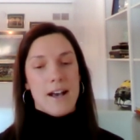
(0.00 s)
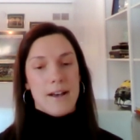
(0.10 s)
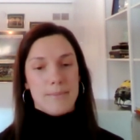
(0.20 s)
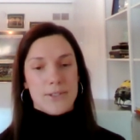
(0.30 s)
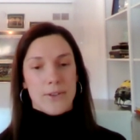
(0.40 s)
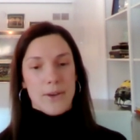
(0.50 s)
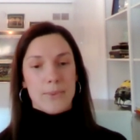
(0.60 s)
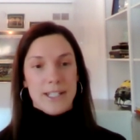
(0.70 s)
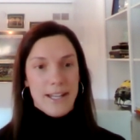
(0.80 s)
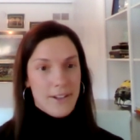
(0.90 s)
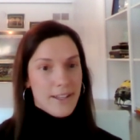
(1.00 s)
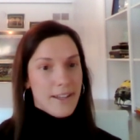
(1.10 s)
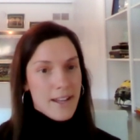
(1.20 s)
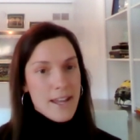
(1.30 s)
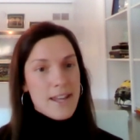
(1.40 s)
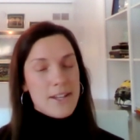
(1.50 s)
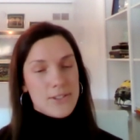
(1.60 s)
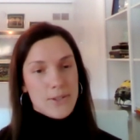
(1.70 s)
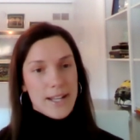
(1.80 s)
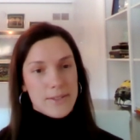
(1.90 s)
um, so that we nail it.
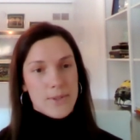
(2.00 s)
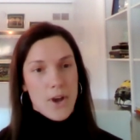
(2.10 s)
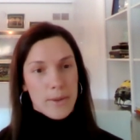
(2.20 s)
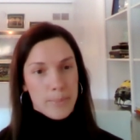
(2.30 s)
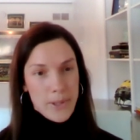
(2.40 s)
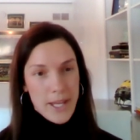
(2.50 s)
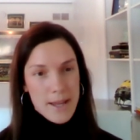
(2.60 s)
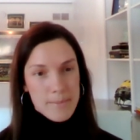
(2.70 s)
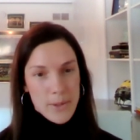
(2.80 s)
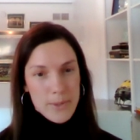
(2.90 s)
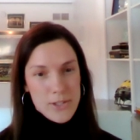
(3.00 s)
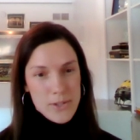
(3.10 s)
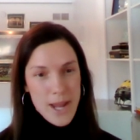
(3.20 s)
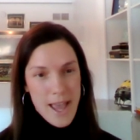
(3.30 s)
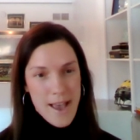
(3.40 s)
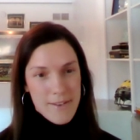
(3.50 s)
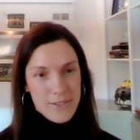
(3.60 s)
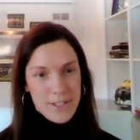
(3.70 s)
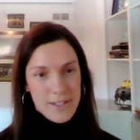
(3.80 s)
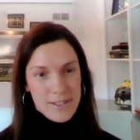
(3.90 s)
So that's our plan. But we do have
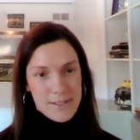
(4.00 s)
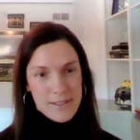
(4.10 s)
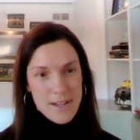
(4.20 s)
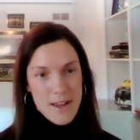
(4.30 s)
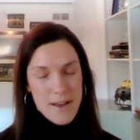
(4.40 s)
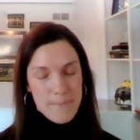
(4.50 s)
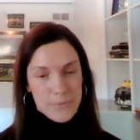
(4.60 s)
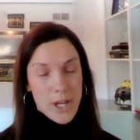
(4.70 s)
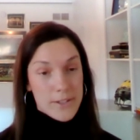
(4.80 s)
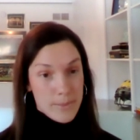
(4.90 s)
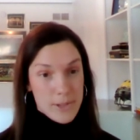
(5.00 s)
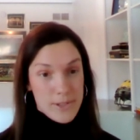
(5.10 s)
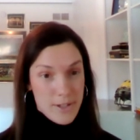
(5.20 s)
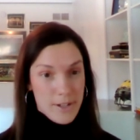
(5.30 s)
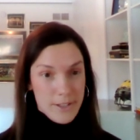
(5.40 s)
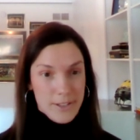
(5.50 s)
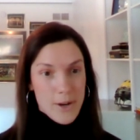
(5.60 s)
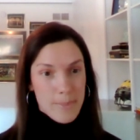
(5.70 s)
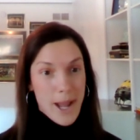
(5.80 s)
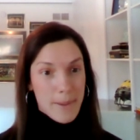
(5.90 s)
these um, customers in our, you
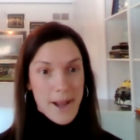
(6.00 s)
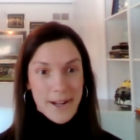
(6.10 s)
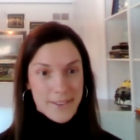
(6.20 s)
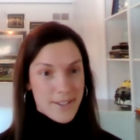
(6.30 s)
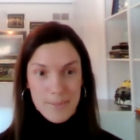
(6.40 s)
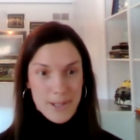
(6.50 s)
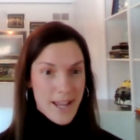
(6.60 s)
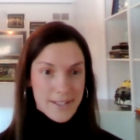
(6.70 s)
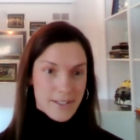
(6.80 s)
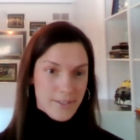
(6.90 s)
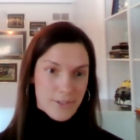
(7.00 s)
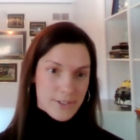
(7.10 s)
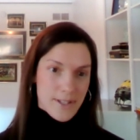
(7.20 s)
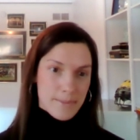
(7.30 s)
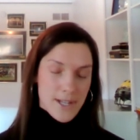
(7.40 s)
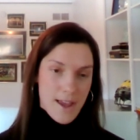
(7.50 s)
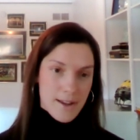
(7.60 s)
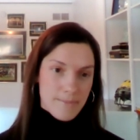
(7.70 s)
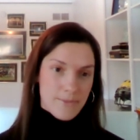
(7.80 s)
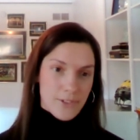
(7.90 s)
know, back pocket that have been asking for some
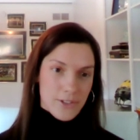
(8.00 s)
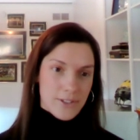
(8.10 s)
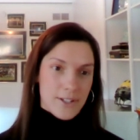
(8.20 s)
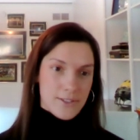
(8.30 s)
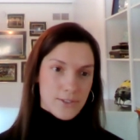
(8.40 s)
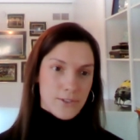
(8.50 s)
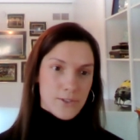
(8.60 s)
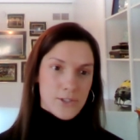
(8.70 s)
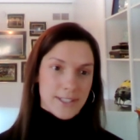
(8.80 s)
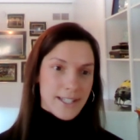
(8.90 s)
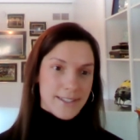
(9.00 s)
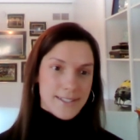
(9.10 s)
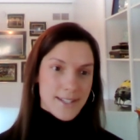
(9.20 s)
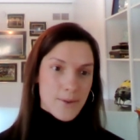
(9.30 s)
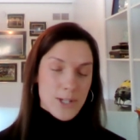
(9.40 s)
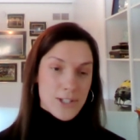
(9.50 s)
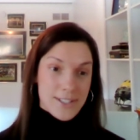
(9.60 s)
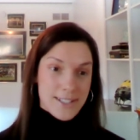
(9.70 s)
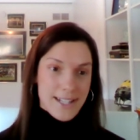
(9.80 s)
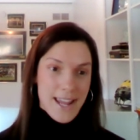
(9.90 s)
time for a solution like this, and we
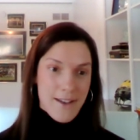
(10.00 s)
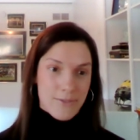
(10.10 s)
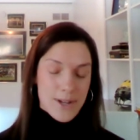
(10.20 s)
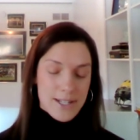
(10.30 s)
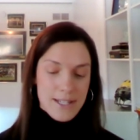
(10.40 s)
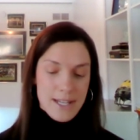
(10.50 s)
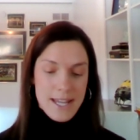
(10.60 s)
just didn't have one.